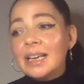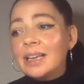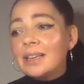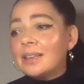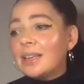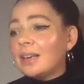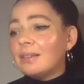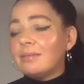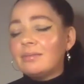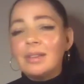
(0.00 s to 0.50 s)

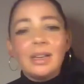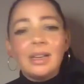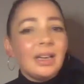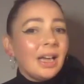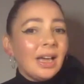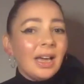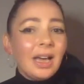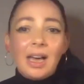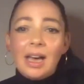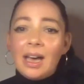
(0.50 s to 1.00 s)
then
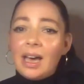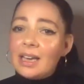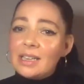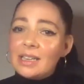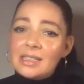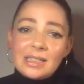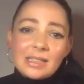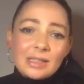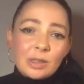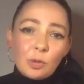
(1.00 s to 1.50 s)
I
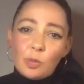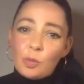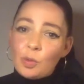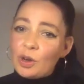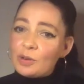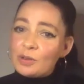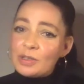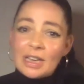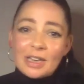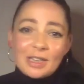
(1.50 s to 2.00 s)
just don't
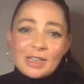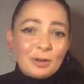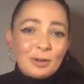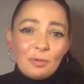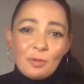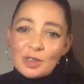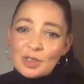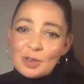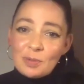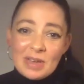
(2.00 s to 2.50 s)
want I don't
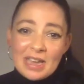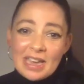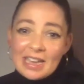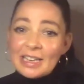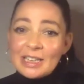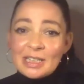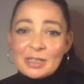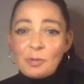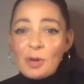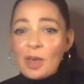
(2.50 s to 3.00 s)
want to be in
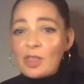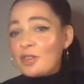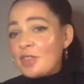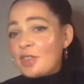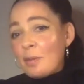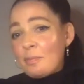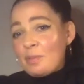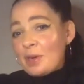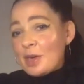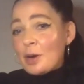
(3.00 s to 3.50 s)
it, whether
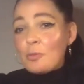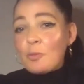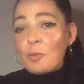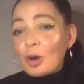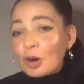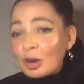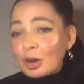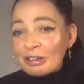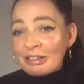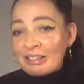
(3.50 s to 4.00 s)
that be a
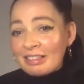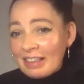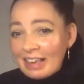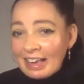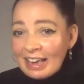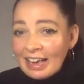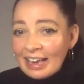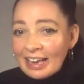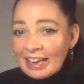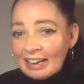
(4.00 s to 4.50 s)
work
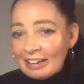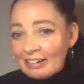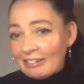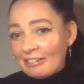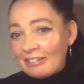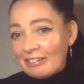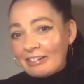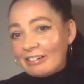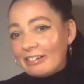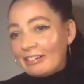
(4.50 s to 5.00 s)
thing
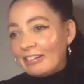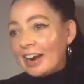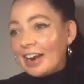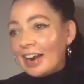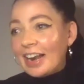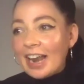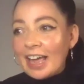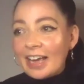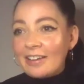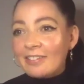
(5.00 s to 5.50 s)
or a
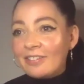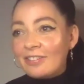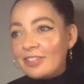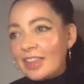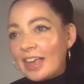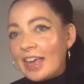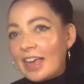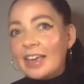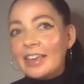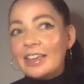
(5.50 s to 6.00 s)
life
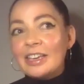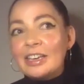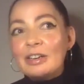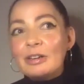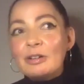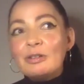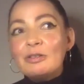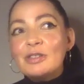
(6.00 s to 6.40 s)
thing, you know.